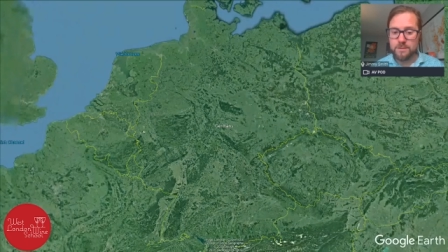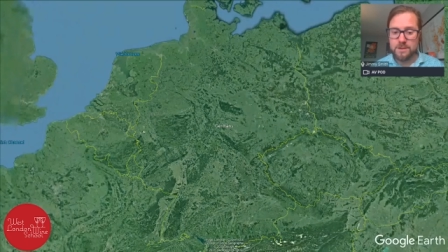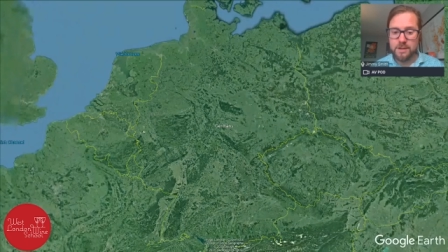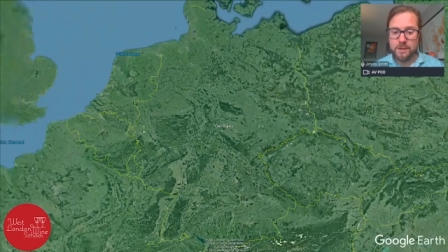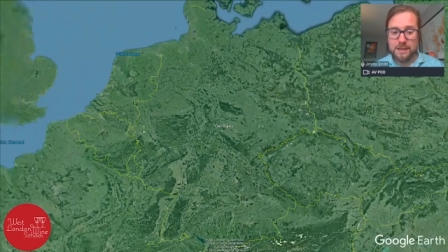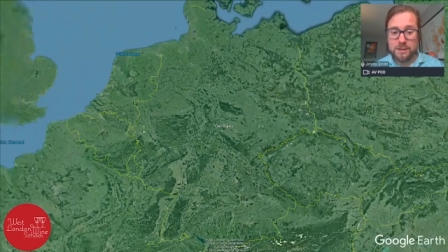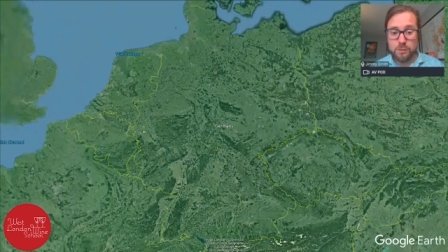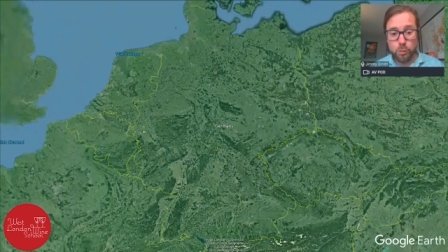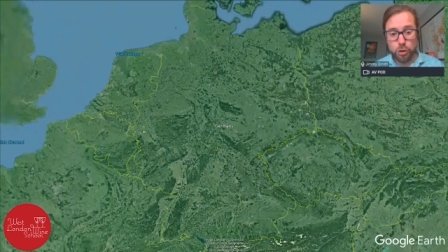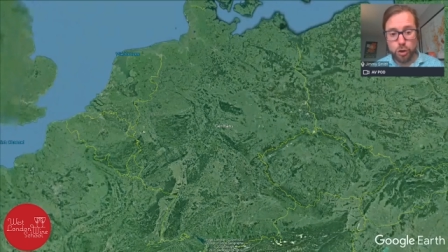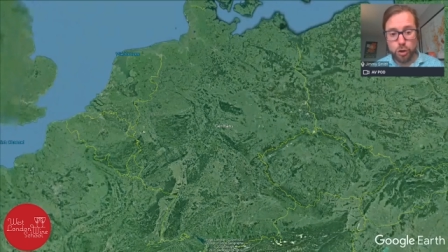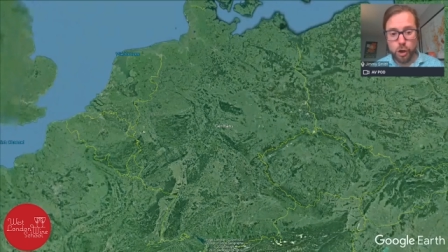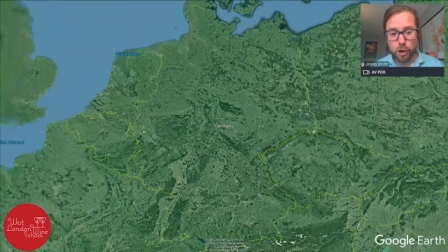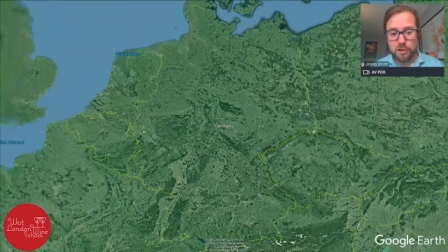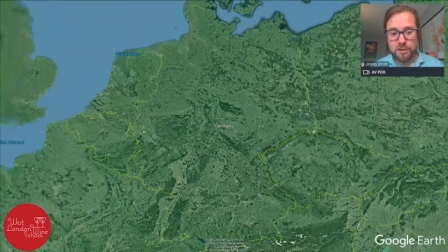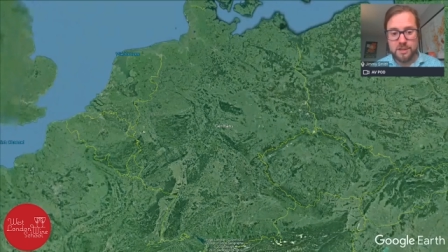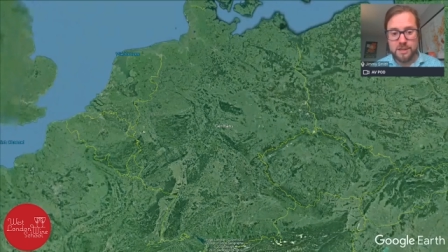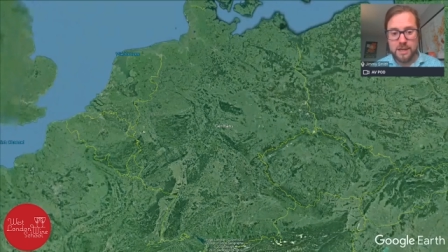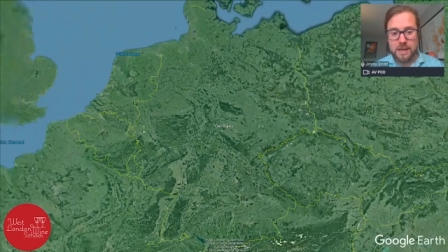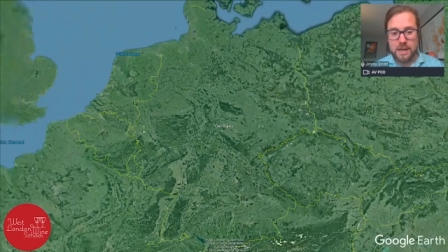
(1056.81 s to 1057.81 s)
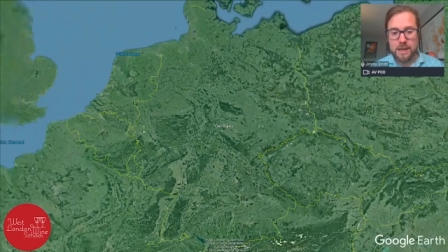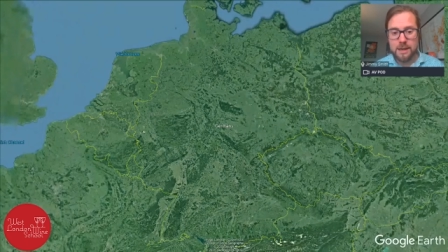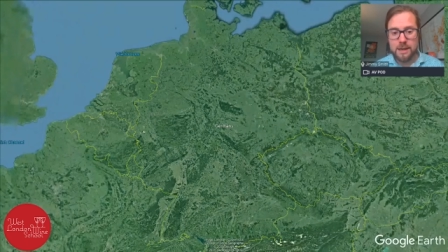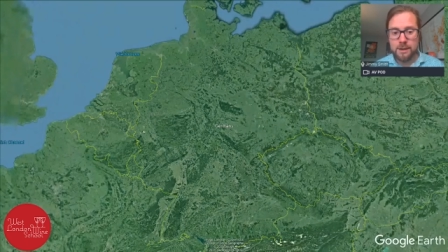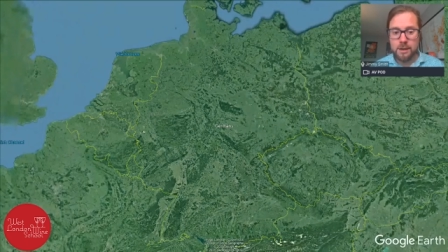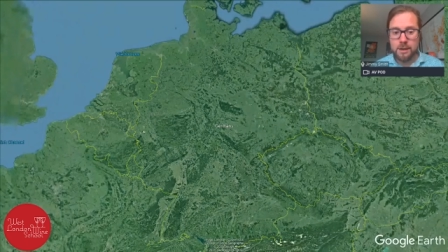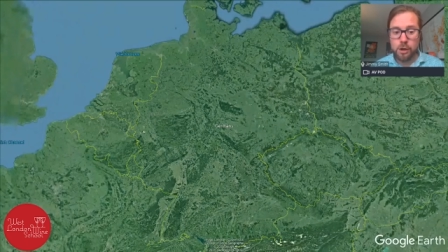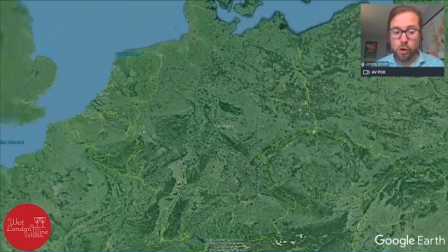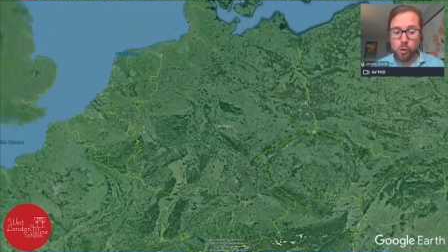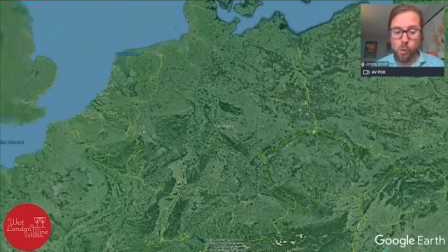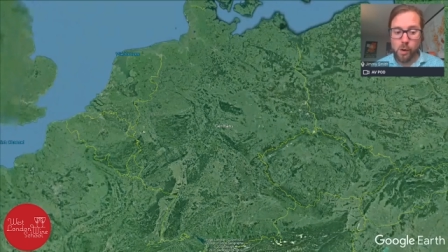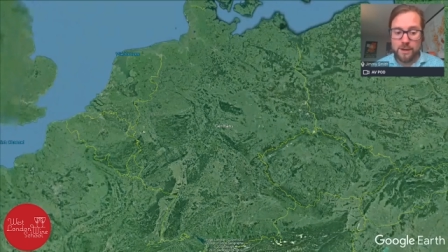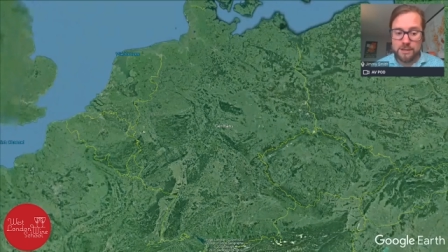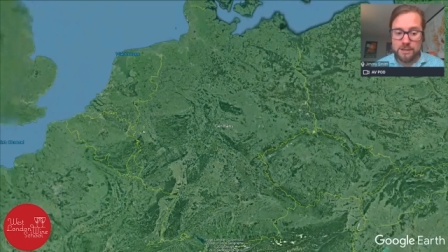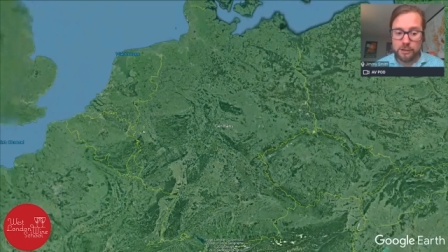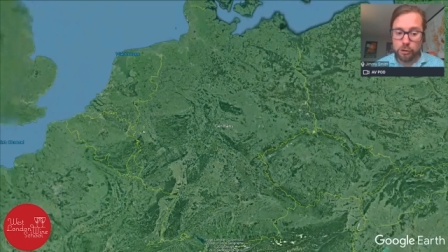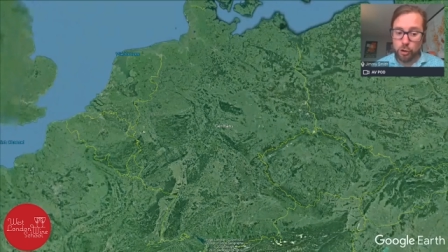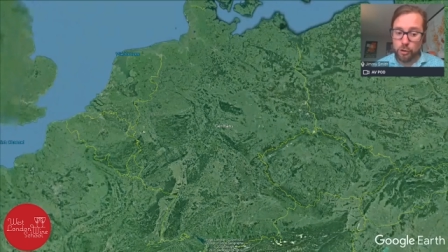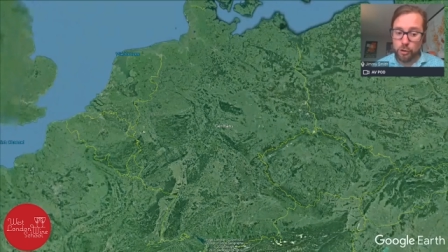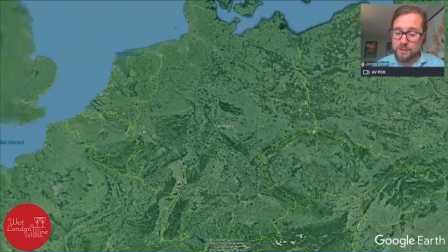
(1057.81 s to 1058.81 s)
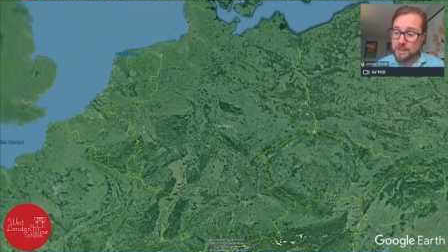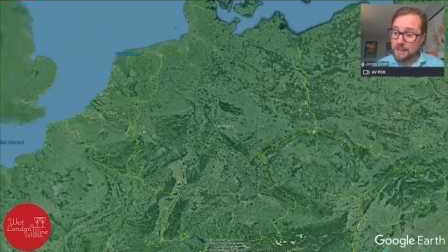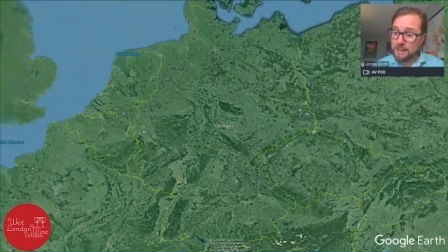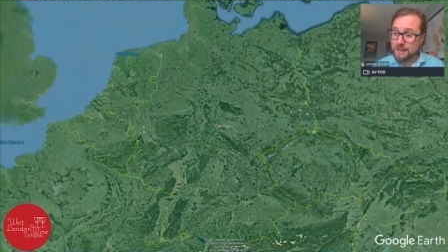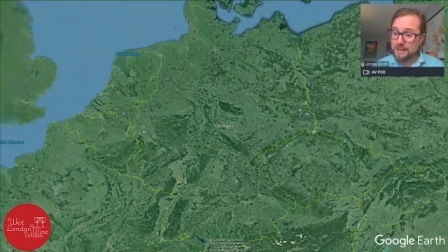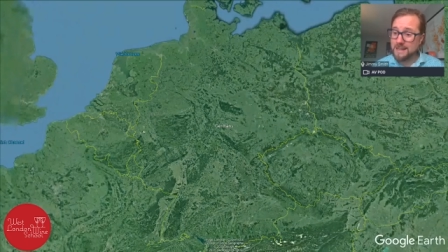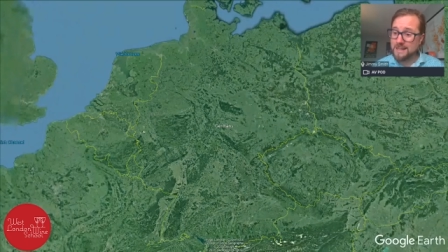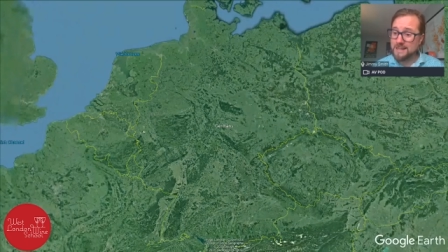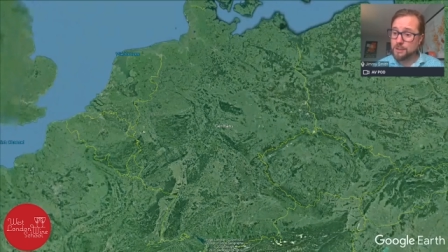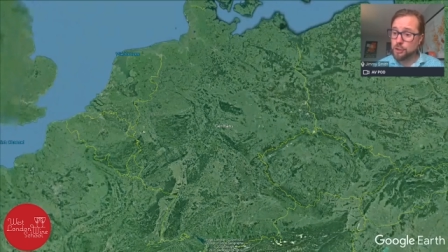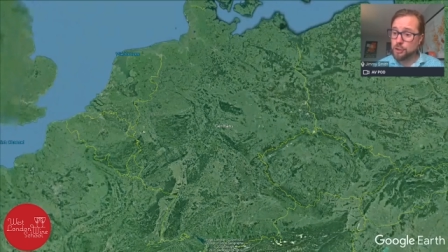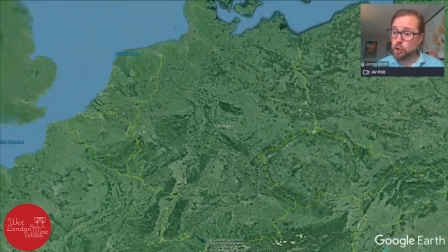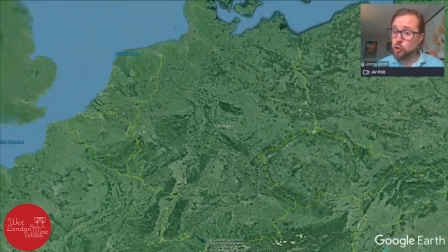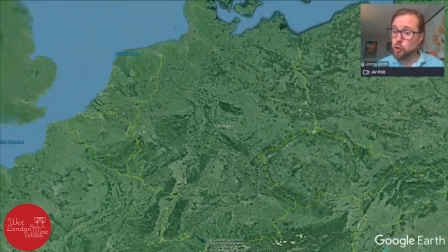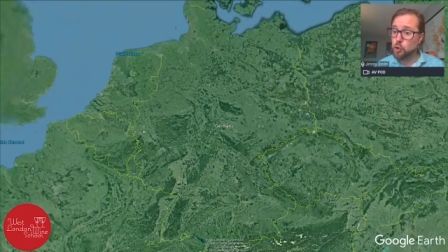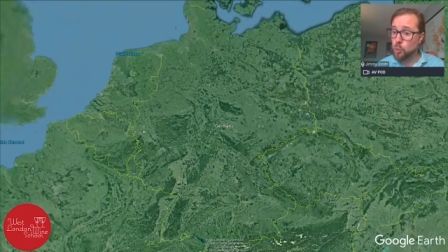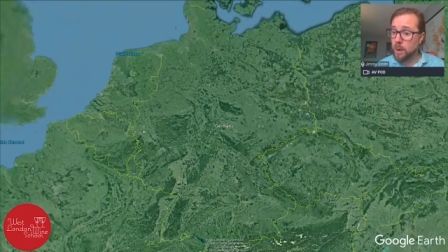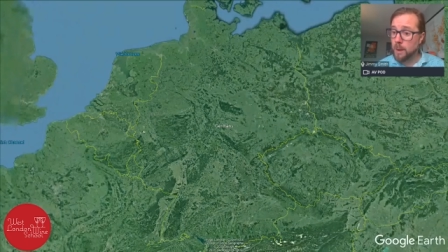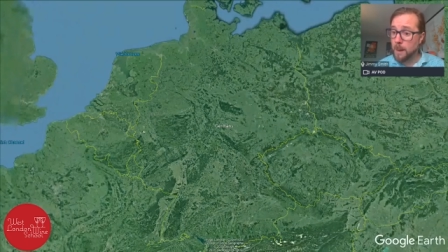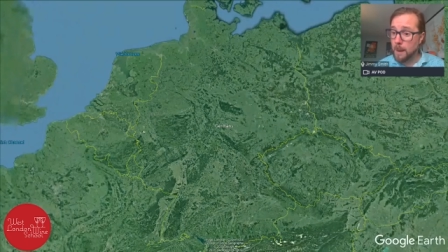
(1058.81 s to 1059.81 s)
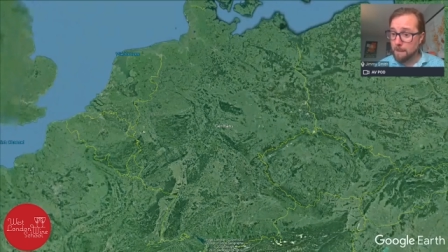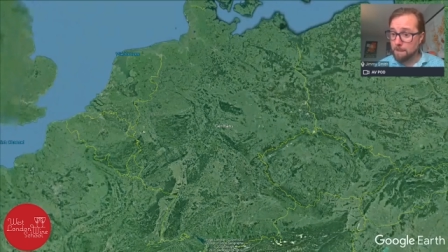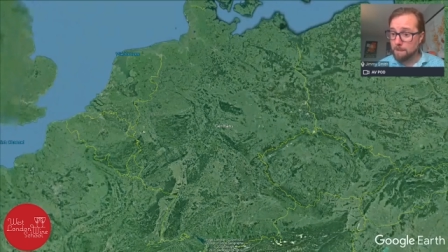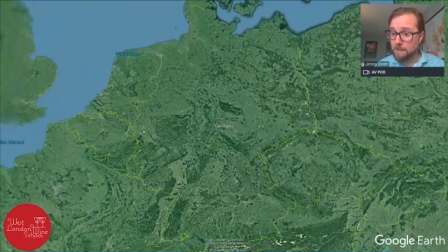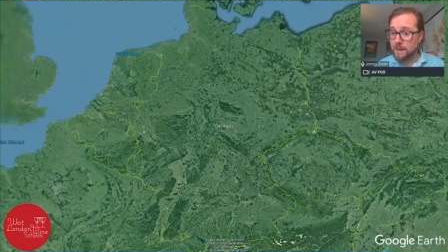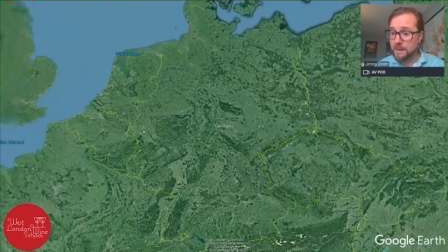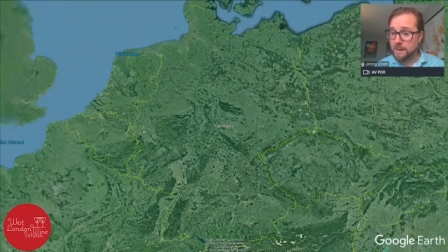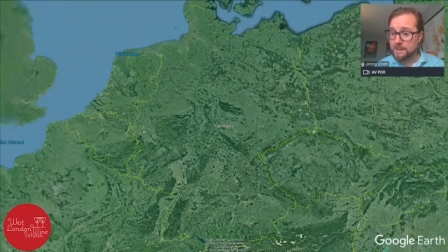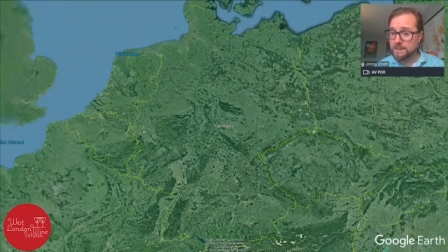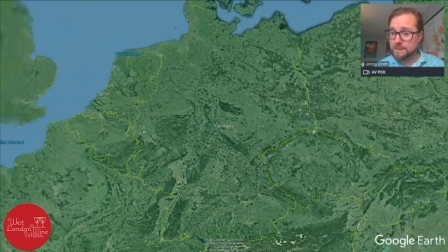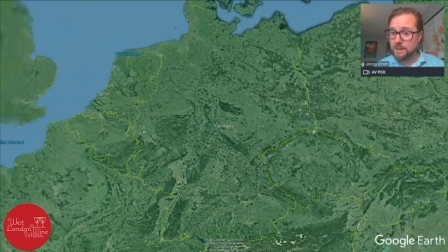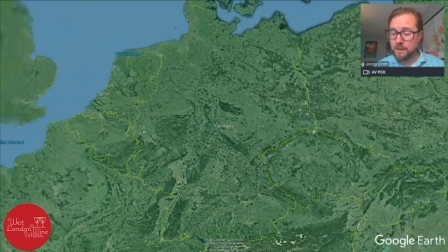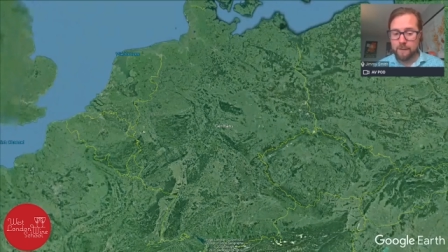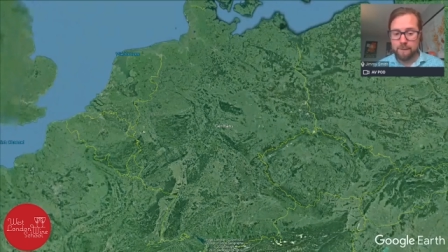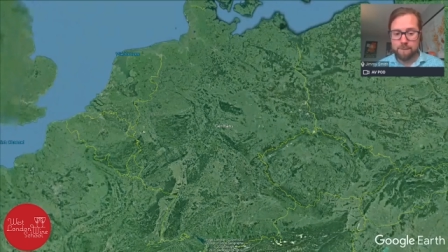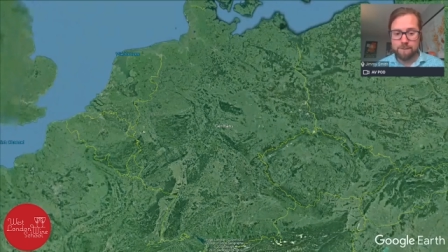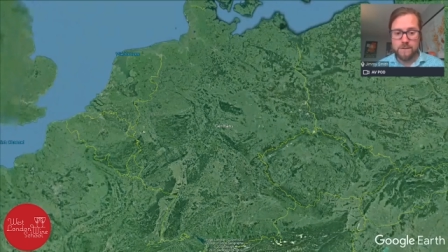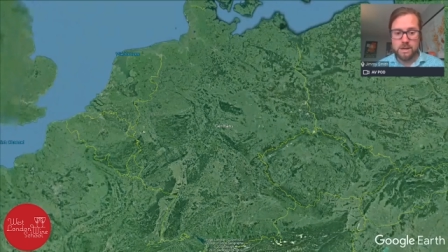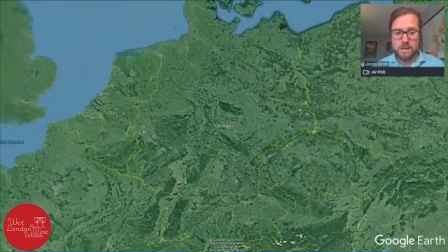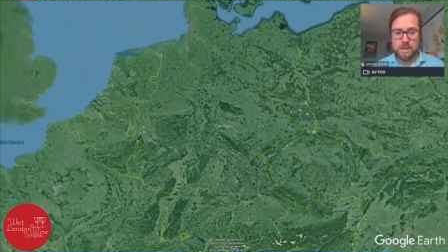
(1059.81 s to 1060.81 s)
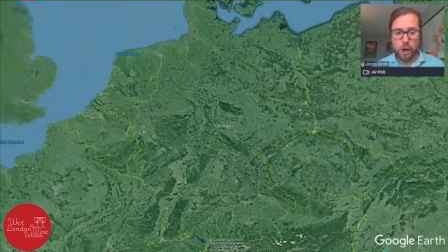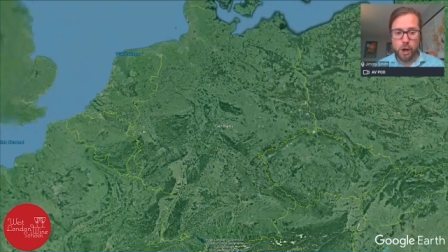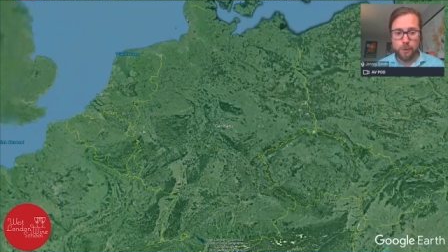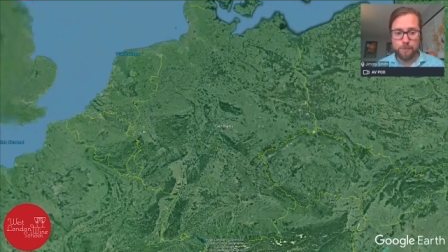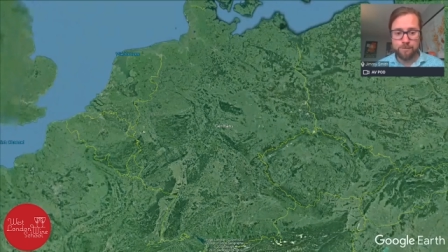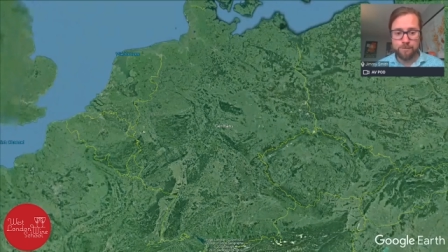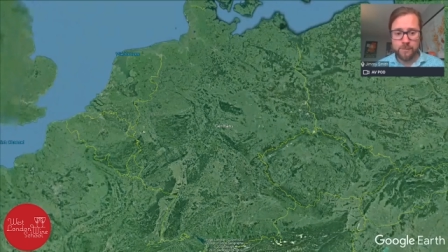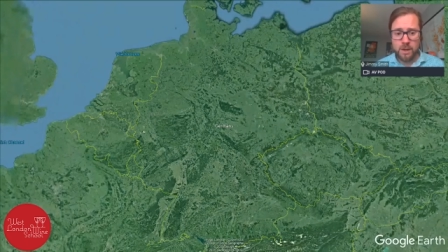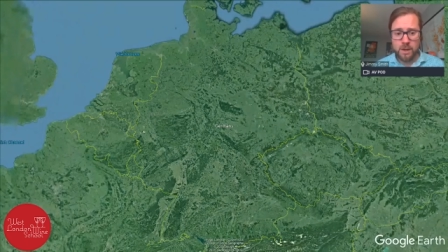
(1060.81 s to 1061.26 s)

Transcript: So that's what you're going to see quite a lot in this 2-minute video.